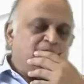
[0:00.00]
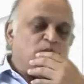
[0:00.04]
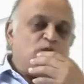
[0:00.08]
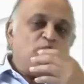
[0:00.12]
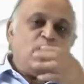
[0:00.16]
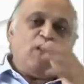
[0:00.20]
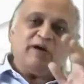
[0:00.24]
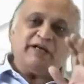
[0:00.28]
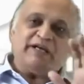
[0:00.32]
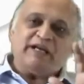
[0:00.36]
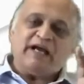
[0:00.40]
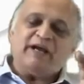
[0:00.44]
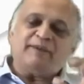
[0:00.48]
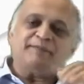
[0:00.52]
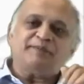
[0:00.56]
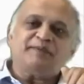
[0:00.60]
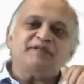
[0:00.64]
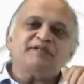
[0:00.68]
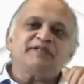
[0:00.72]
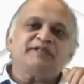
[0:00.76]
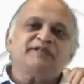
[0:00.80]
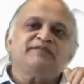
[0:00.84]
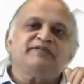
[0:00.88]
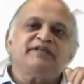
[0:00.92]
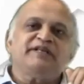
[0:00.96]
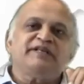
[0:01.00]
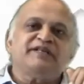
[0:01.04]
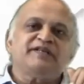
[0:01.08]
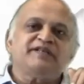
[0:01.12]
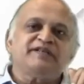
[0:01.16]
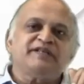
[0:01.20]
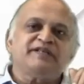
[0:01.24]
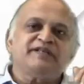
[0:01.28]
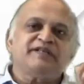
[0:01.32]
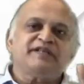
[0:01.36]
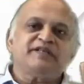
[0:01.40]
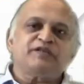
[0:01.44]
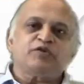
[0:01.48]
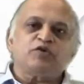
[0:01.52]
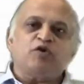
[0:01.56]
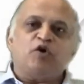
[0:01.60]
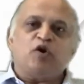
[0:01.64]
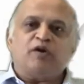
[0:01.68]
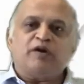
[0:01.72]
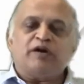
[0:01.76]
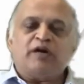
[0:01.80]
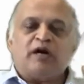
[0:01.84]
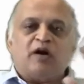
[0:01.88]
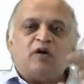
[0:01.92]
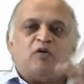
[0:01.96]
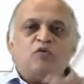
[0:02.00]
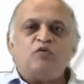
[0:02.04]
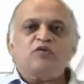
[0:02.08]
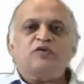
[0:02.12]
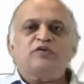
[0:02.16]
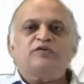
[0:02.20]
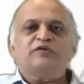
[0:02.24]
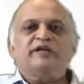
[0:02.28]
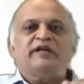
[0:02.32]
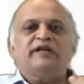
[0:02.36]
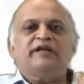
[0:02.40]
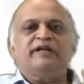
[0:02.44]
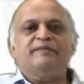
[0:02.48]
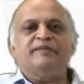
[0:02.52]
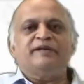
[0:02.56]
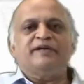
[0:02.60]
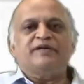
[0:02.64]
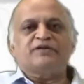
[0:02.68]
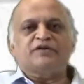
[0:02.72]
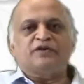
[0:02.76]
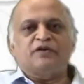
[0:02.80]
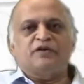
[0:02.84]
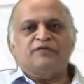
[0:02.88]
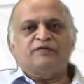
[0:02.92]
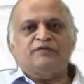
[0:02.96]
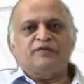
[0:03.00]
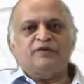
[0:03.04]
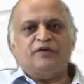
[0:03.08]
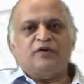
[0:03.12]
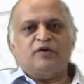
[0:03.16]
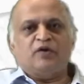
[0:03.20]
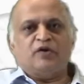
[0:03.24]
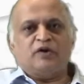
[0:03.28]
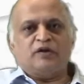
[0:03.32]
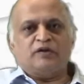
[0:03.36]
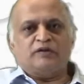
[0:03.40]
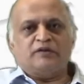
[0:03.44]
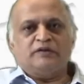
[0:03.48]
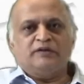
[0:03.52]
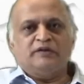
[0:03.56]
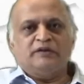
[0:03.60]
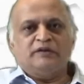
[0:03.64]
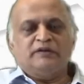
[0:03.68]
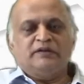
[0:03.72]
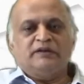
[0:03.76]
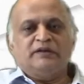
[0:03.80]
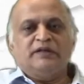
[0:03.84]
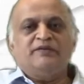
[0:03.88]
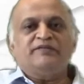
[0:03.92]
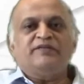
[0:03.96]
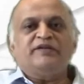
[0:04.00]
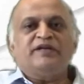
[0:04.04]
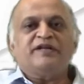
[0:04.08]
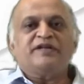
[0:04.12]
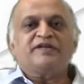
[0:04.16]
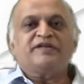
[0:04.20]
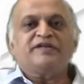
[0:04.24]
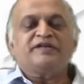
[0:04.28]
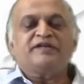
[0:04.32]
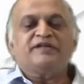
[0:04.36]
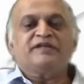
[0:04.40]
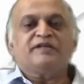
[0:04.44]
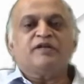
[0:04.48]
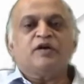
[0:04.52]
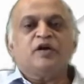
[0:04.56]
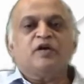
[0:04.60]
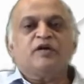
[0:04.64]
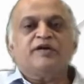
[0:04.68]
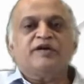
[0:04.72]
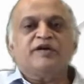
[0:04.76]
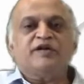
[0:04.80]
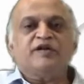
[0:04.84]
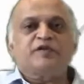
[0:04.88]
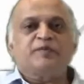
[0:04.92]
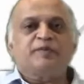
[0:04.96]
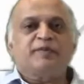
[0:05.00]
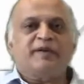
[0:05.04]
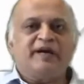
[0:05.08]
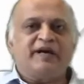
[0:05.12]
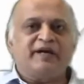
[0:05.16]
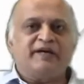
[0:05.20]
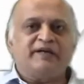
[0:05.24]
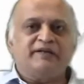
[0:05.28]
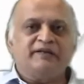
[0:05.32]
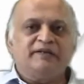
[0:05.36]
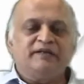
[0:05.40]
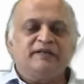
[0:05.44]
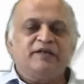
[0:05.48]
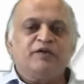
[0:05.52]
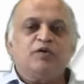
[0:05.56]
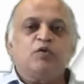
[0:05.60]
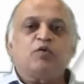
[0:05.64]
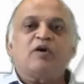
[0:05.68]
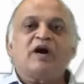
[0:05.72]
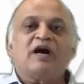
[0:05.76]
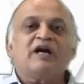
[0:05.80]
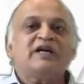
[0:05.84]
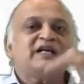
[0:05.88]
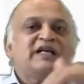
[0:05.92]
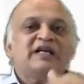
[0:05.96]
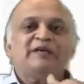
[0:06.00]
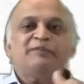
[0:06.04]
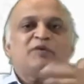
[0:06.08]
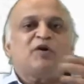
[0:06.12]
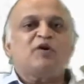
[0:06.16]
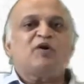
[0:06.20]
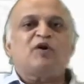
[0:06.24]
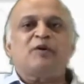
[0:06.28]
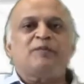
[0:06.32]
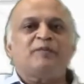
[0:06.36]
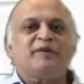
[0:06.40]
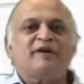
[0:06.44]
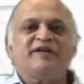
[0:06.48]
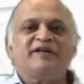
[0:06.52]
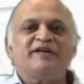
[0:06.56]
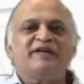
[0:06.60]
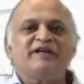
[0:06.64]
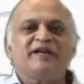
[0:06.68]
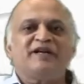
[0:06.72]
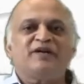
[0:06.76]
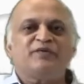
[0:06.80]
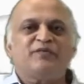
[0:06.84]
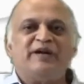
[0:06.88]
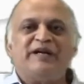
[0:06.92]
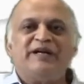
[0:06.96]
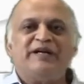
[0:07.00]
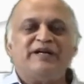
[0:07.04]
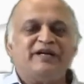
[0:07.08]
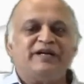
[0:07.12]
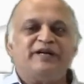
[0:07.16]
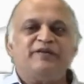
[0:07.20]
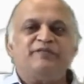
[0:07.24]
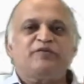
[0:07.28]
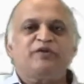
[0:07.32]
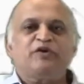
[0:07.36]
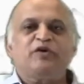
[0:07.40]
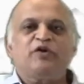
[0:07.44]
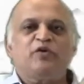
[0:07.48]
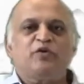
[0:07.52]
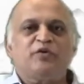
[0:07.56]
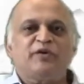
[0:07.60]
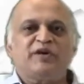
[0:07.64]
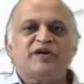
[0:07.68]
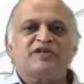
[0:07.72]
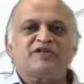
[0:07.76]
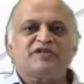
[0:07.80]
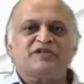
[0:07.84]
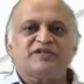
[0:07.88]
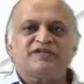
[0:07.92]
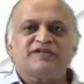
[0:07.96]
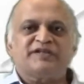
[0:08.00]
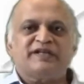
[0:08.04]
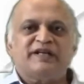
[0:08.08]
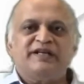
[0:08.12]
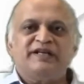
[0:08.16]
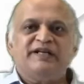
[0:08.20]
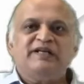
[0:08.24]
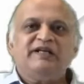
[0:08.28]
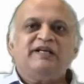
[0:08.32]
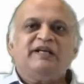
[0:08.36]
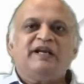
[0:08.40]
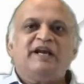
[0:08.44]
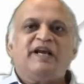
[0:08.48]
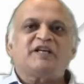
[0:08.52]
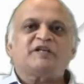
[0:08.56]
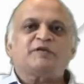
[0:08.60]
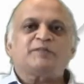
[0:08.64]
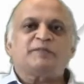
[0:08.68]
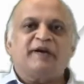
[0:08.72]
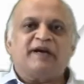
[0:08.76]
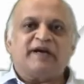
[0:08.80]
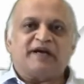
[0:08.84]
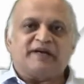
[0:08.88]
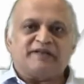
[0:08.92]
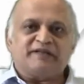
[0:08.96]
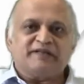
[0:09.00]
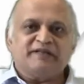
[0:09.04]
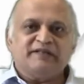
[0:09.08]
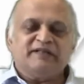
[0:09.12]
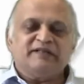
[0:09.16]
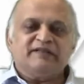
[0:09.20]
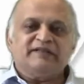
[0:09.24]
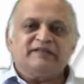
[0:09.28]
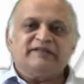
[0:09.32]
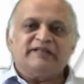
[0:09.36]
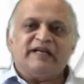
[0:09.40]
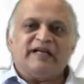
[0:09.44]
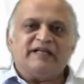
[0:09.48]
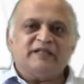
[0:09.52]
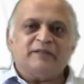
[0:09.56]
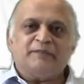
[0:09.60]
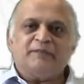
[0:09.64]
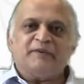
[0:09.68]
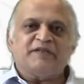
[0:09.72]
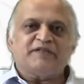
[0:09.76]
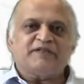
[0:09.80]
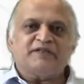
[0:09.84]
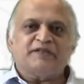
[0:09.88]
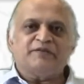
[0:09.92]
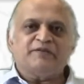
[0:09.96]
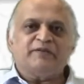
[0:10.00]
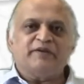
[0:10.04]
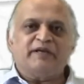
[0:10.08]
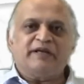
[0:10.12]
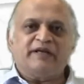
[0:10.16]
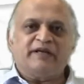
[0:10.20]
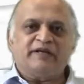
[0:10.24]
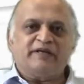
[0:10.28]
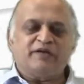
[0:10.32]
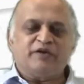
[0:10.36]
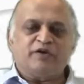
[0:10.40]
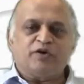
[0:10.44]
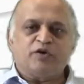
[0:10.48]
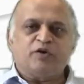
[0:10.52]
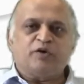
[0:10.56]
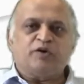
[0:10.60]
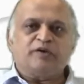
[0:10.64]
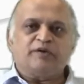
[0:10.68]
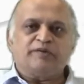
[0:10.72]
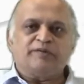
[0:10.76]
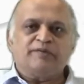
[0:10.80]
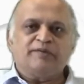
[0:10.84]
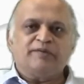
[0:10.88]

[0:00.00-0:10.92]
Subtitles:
What happens if the disease has gone out of the limits of cure? If the disease is already spread, you can't keep on operating at 20 different locations and expect that the patient will get cured.